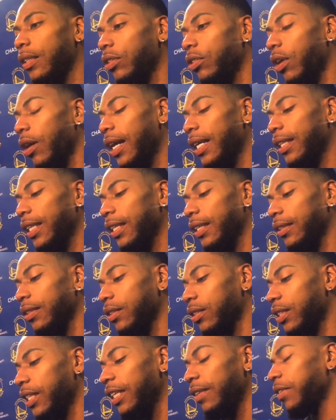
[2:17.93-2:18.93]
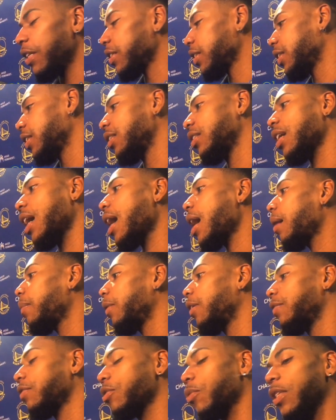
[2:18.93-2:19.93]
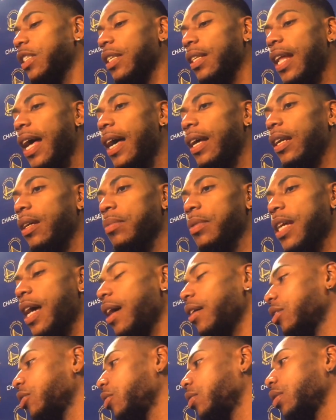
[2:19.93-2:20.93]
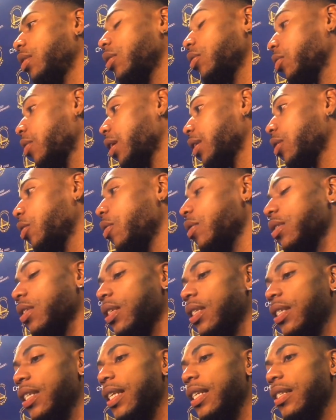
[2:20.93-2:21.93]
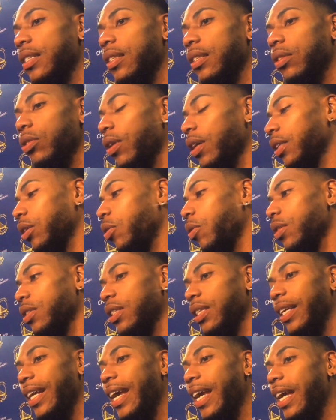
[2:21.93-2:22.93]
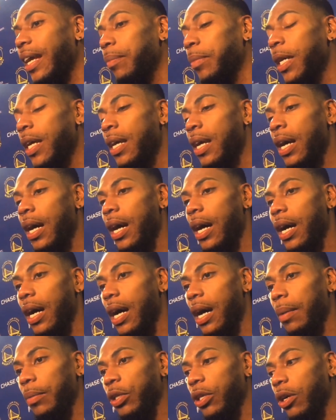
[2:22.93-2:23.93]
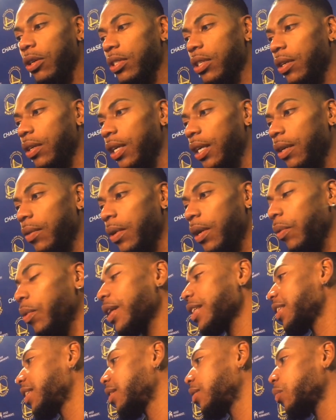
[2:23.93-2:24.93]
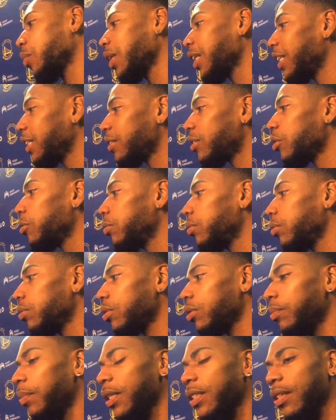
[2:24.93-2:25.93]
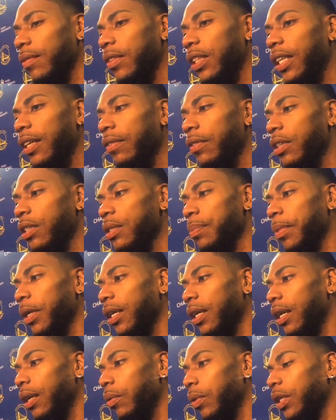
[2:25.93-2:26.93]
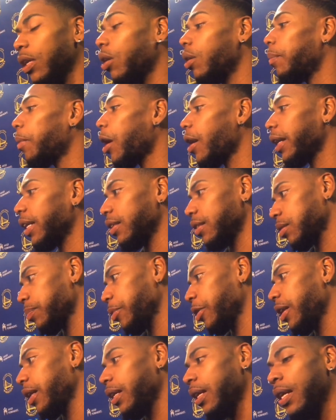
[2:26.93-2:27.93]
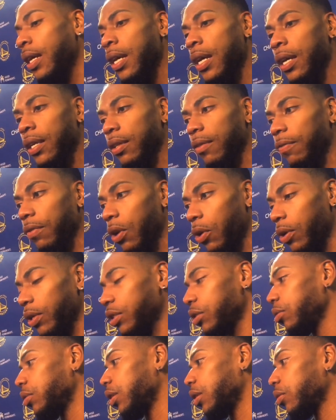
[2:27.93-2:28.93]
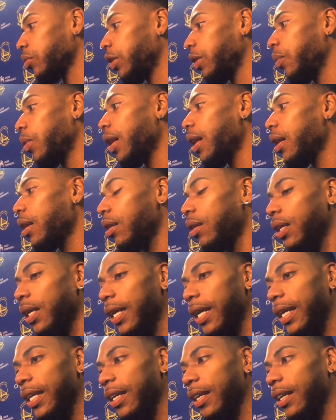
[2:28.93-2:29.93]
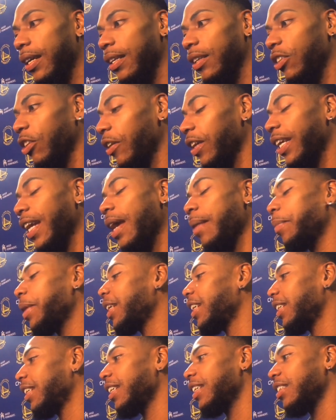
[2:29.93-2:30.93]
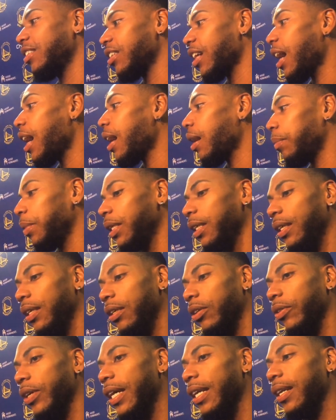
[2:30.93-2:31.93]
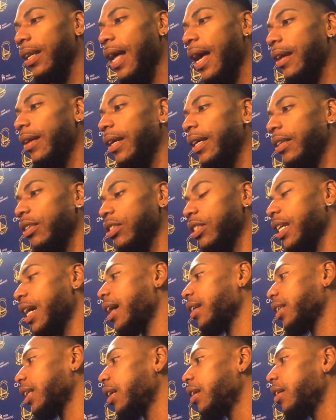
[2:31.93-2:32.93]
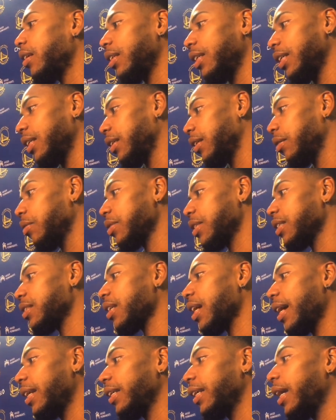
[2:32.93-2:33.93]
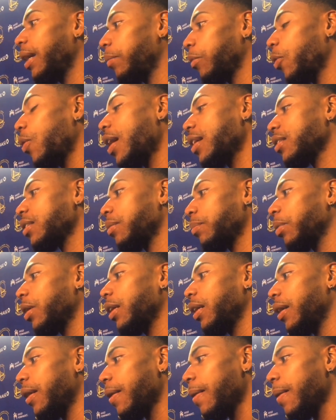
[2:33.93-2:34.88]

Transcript: You know, I think Steve does a good job of switching lineups out throughout the course of the season, throughout the course of the game. You know, so it wasn't really too much of a difference, but we know Omari can spread the floor, shoot the three well, and, you know, he came in and did his job. He created a lot of energy out there, and it was an exciting game to watch him play.